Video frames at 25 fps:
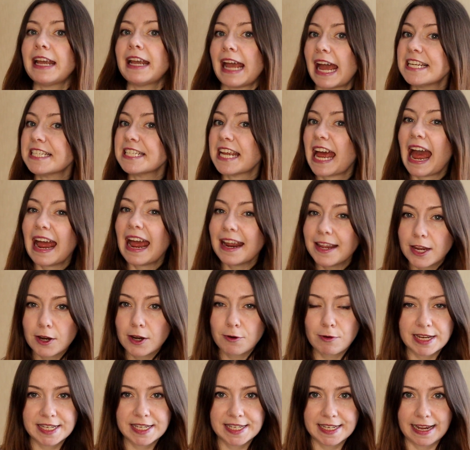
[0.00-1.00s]
and
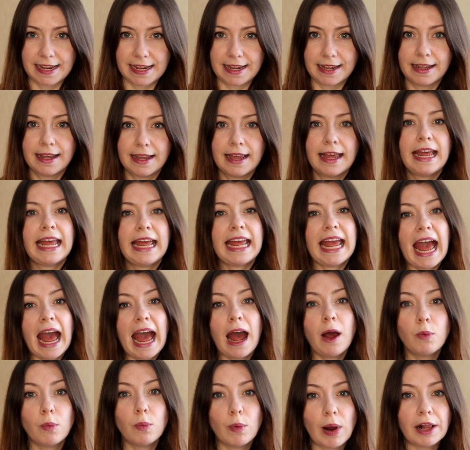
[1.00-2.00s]
accuracy,
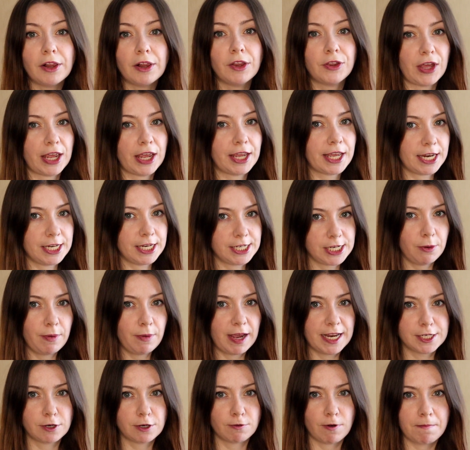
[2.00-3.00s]
how well they can do
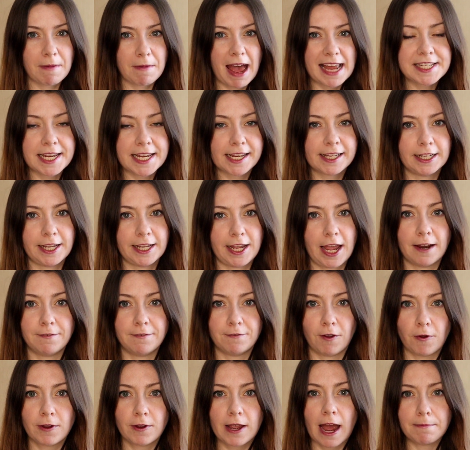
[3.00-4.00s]
it grammatically and
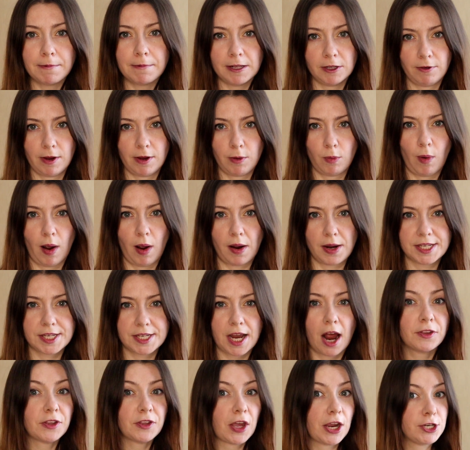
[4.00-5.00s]
vocabulary-wise.
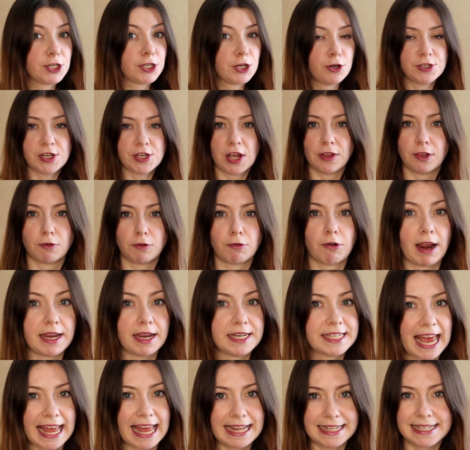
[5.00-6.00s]
Are they choosing the
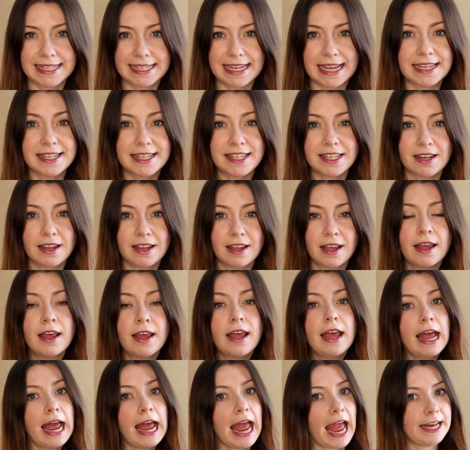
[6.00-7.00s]
right tenses?
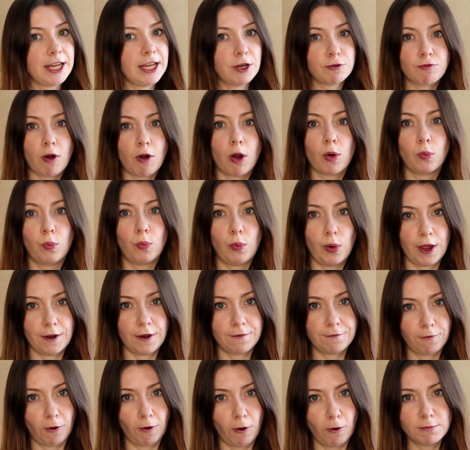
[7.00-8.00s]
Any wrong
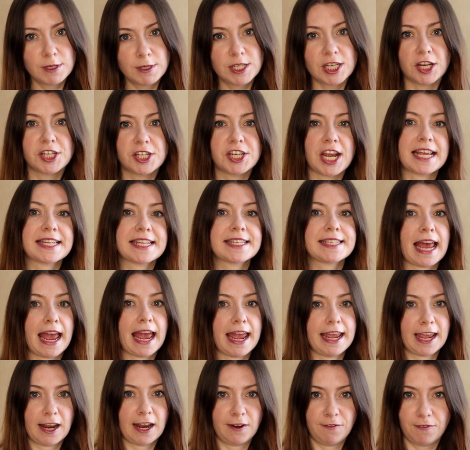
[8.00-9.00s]
word forms, such as
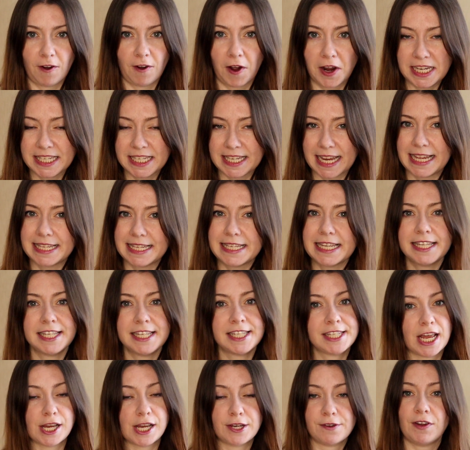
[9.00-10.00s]
saying advices
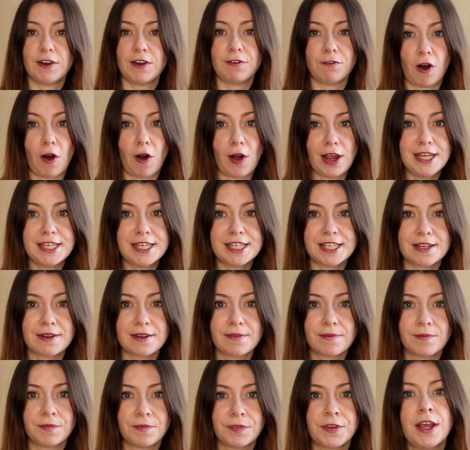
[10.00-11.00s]
instead of advice?
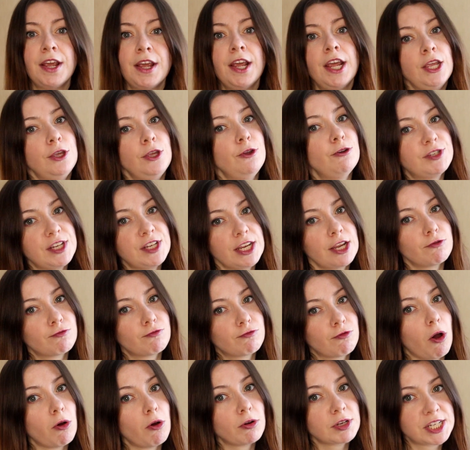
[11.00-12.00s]
Using a
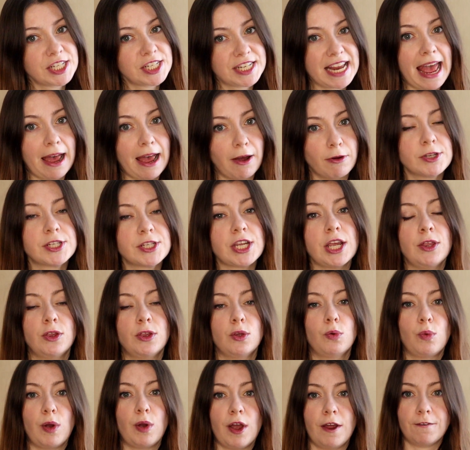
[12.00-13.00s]
wrong sound in
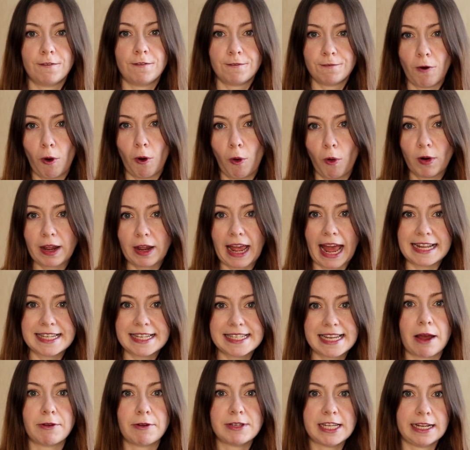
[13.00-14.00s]
the word fork and
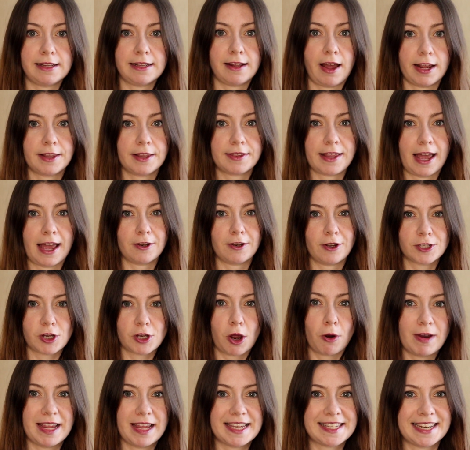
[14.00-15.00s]
sounding like
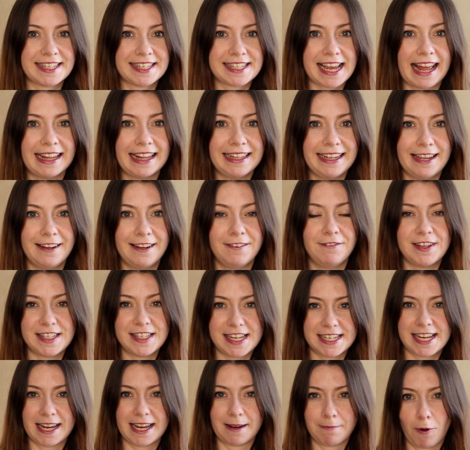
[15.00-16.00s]
notorious Italian
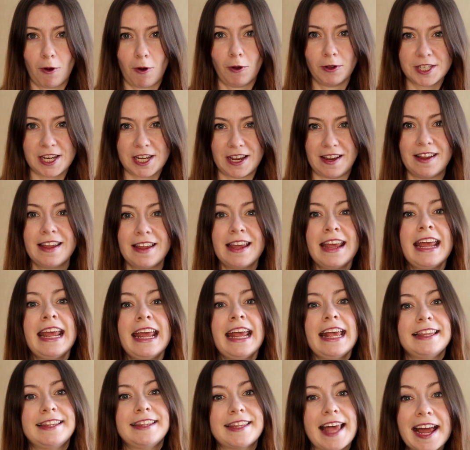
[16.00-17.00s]
visiting Malta.
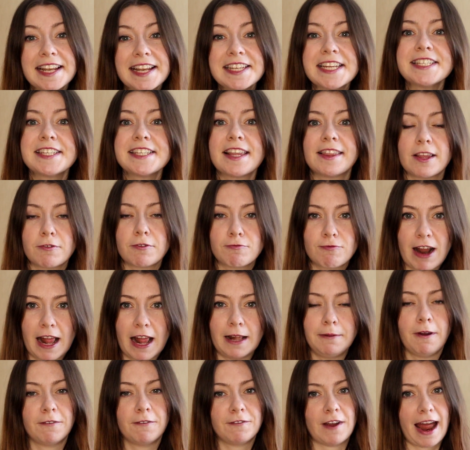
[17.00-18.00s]
That is the
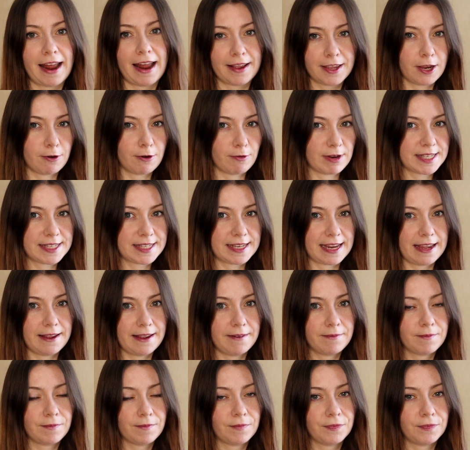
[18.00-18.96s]
realm of accuracy.